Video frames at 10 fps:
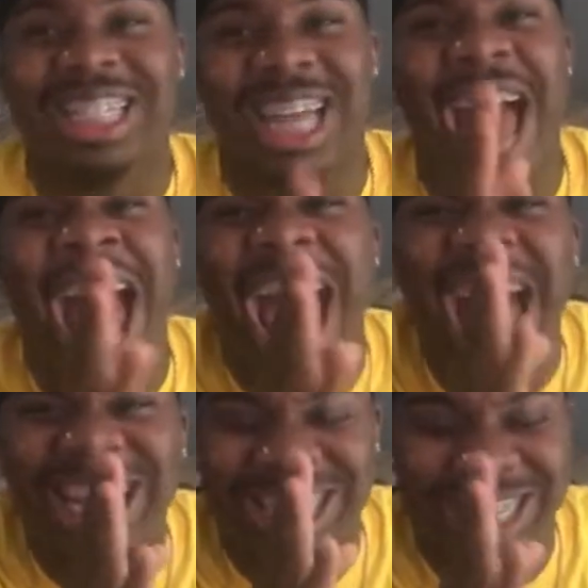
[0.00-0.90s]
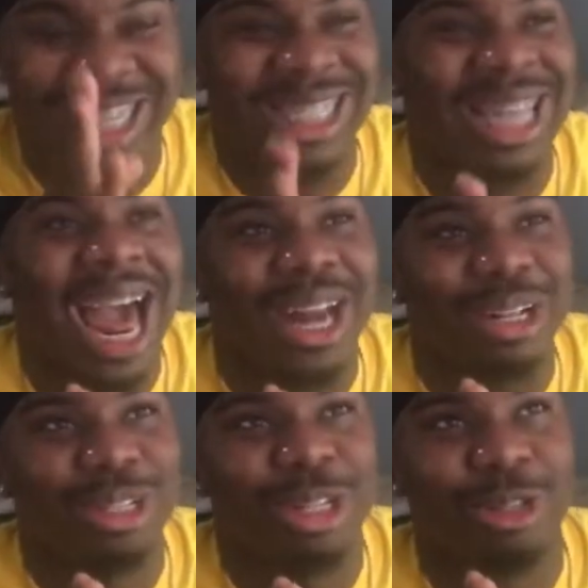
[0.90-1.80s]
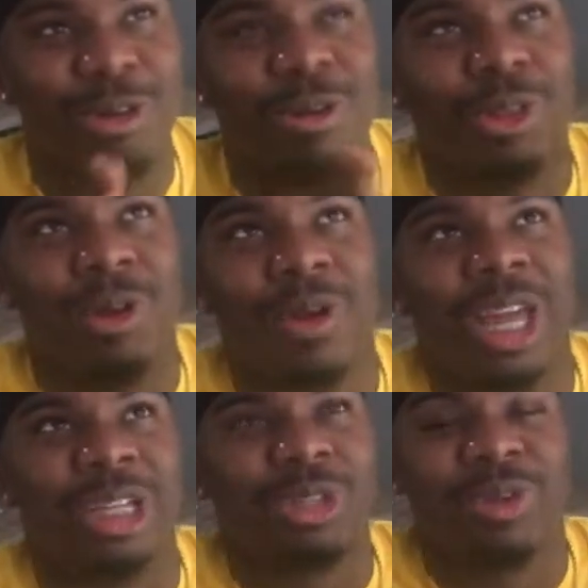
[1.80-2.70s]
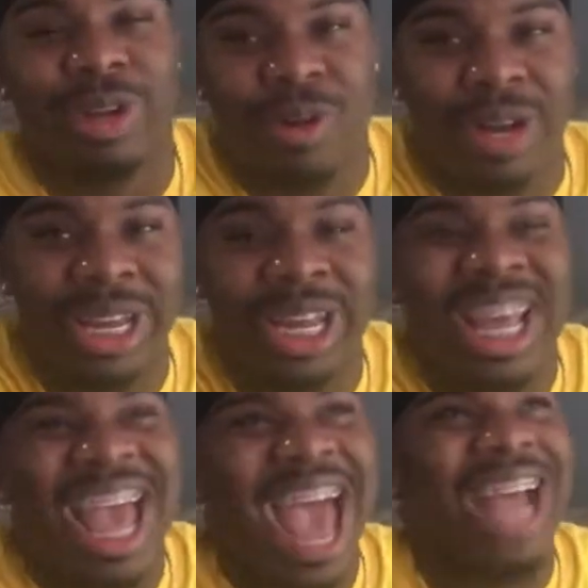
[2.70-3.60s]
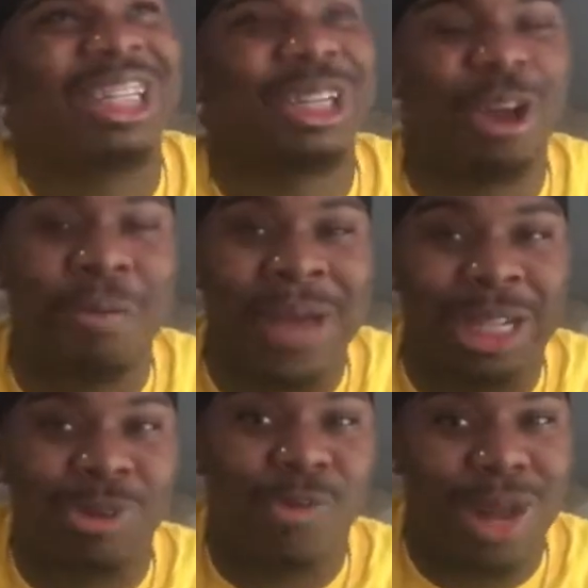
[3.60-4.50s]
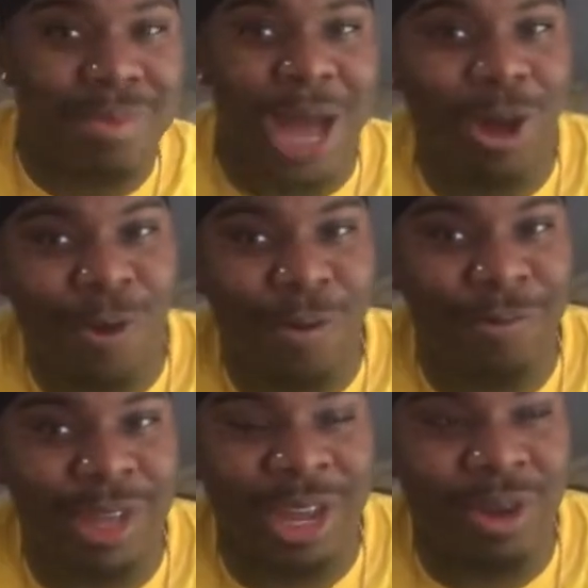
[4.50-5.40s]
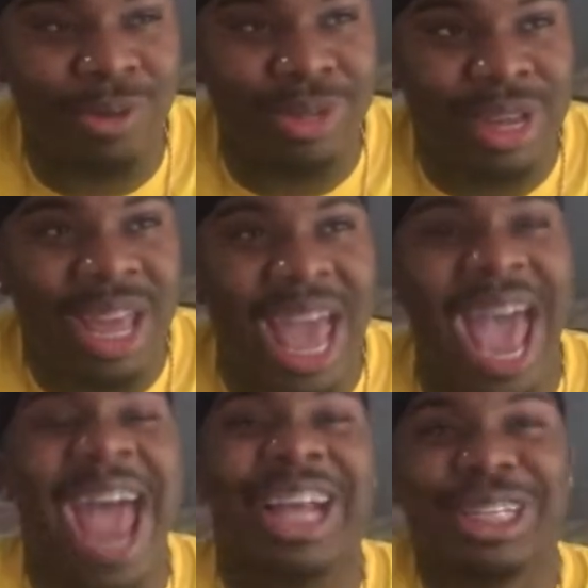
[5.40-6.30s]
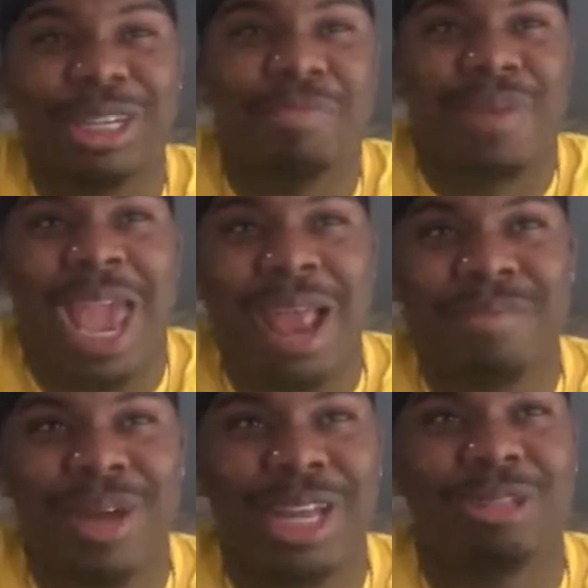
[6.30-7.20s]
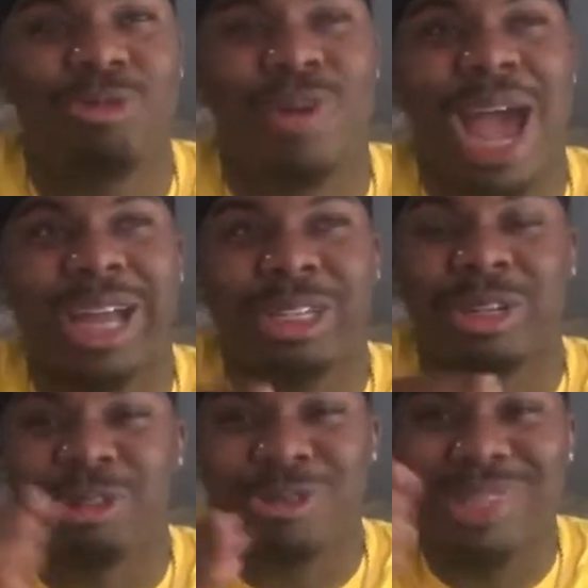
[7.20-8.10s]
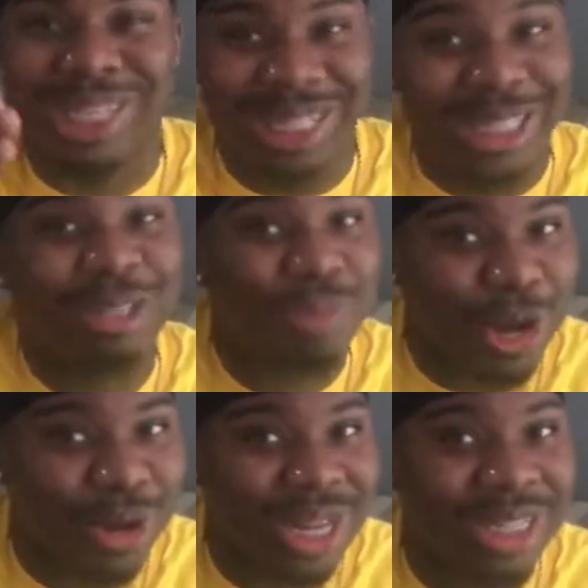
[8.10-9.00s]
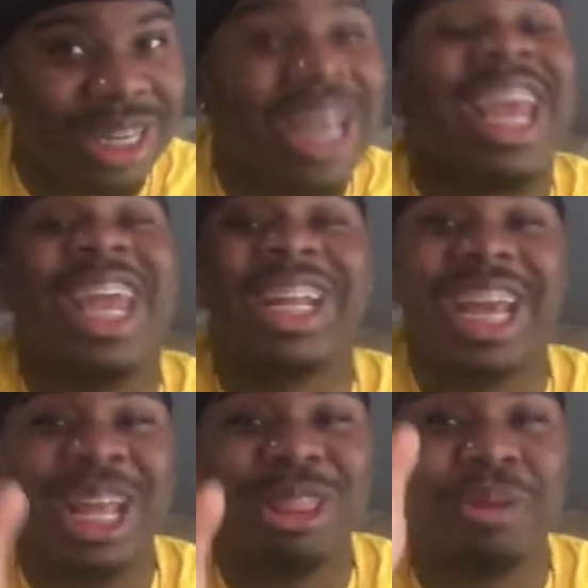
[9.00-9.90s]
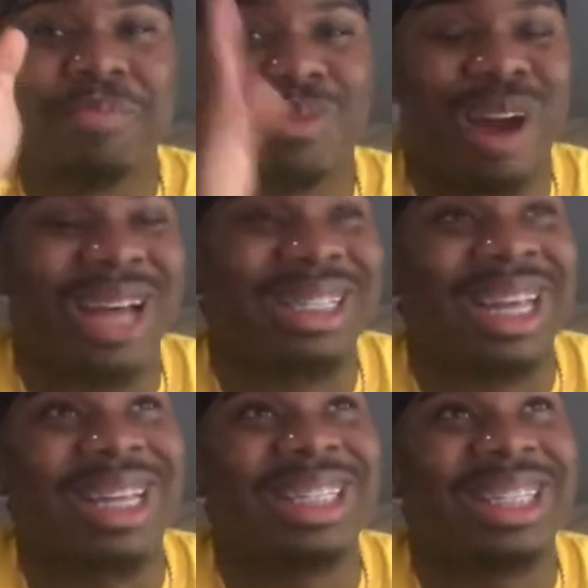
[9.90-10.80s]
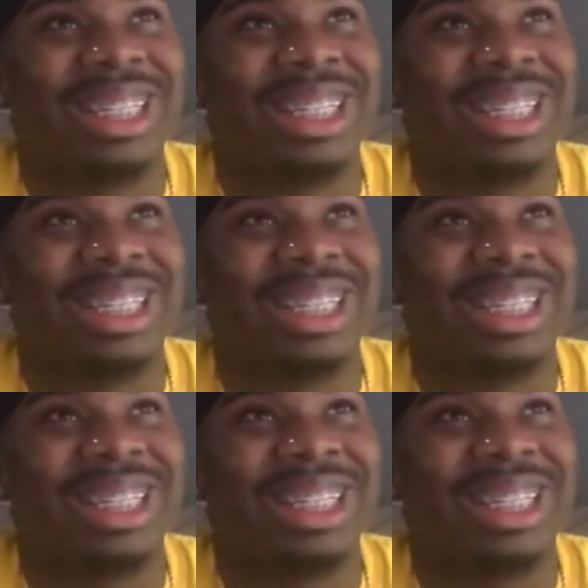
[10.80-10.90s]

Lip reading: actually decided to do a little history on it. Actually go back to one of my old videos, actually pay money to actually do this experience. And in the process,